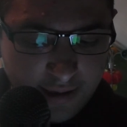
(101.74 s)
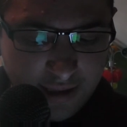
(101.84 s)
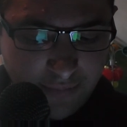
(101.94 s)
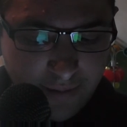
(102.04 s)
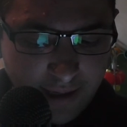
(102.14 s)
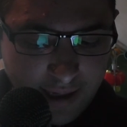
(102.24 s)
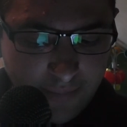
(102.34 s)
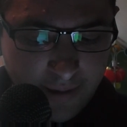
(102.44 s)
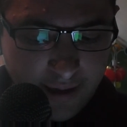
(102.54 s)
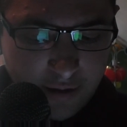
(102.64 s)
and speed
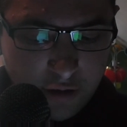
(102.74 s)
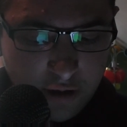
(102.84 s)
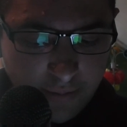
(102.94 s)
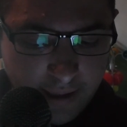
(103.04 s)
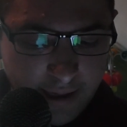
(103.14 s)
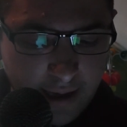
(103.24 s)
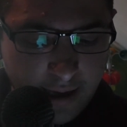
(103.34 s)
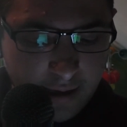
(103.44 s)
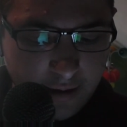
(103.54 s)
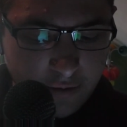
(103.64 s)
appear to be
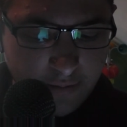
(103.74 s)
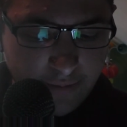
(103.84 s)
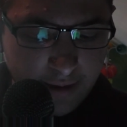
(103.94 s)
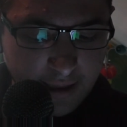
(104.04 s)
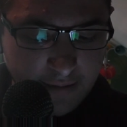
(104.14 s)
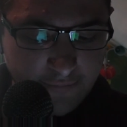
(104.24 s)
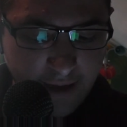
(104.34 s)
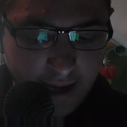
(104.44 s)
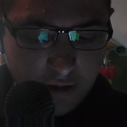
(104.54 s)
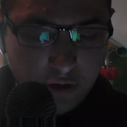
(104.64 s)
contributing
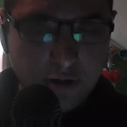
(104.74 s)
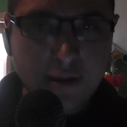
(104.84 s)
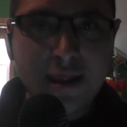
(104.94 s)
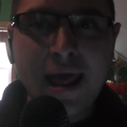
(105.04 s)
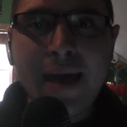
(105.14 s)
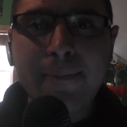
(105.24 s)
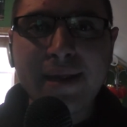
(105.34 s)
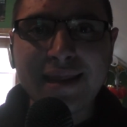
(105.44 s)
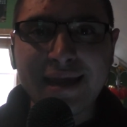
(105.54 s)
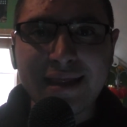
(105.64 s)
factors,
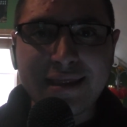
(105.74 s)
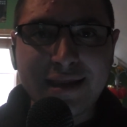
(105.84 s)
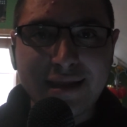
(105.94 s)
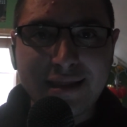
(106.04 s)
police